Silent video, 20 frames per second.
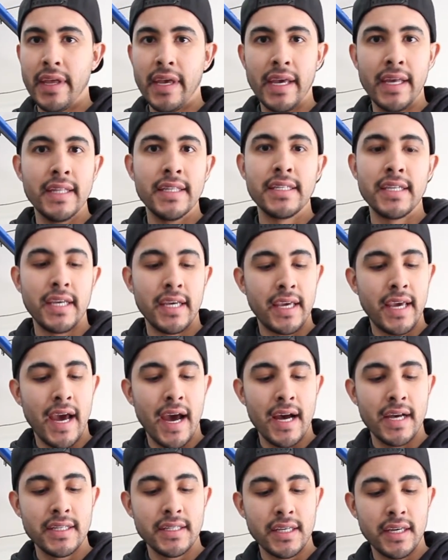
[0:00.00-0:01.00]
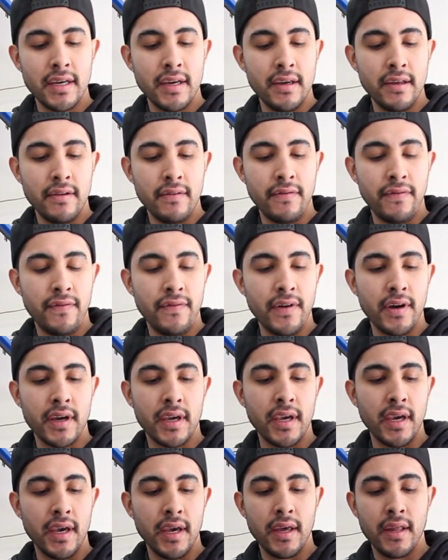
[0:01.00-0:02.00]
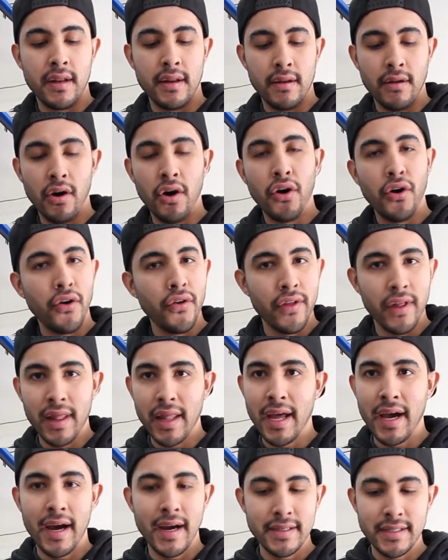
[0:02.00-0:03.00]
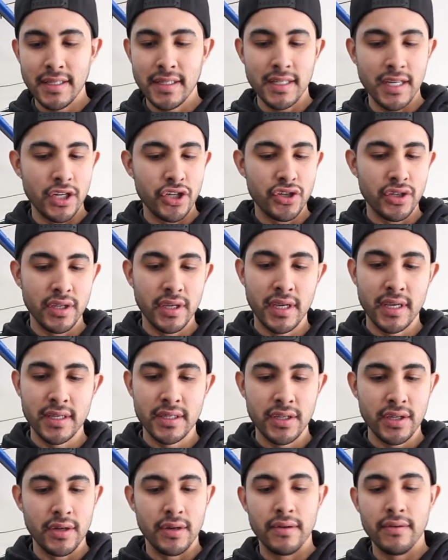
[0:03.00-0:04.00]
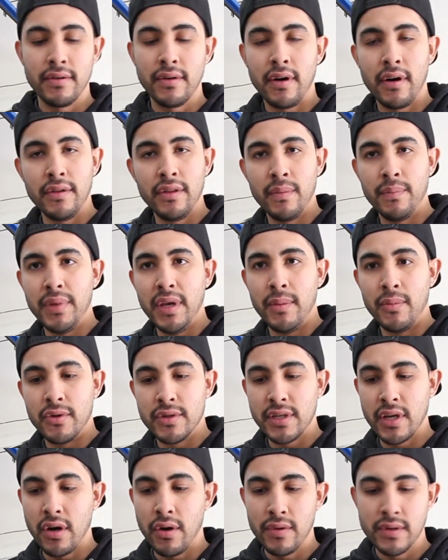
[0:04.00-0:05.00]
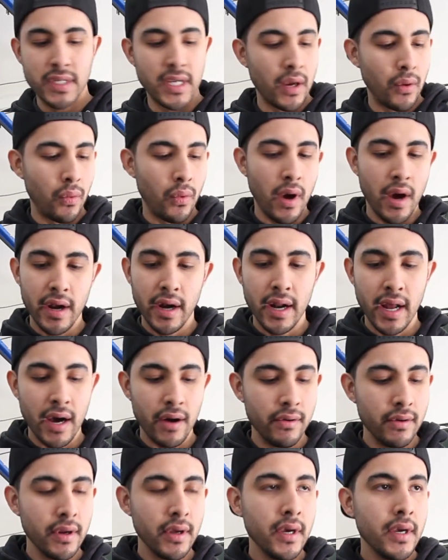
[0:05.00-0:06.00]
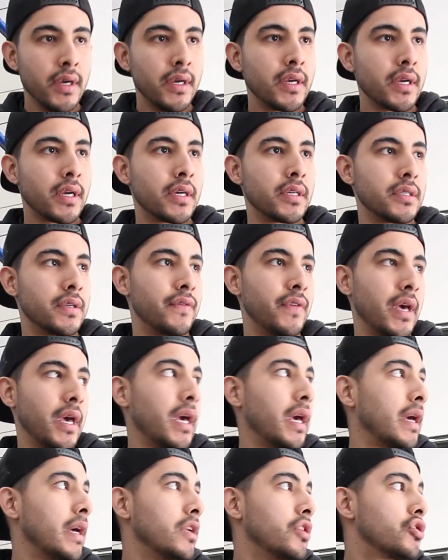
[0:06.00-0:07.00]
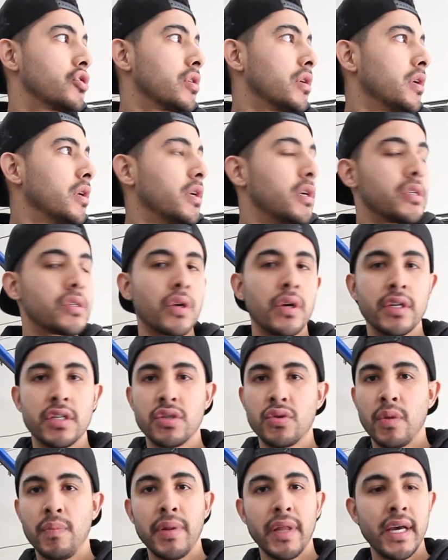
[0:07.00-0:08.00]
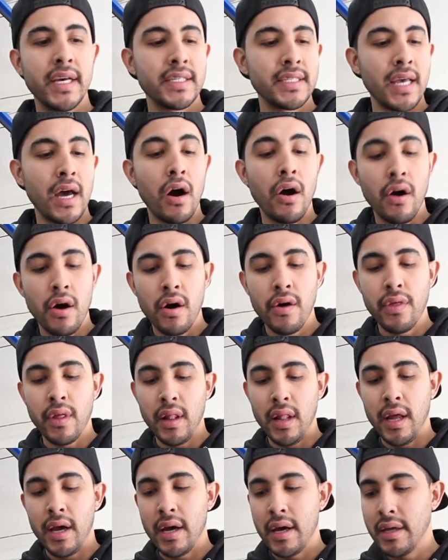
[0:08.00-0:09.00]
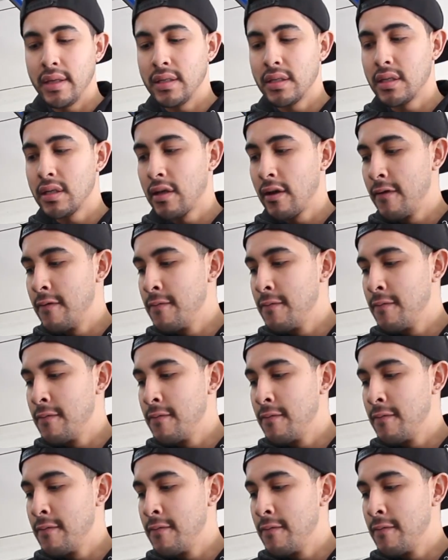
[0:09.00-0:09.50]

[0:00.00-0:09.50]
Intake gasket, fucking all the lines essentially, because you know, on the Beamers they always get rotted out because of the age. So I just replaced all the lines.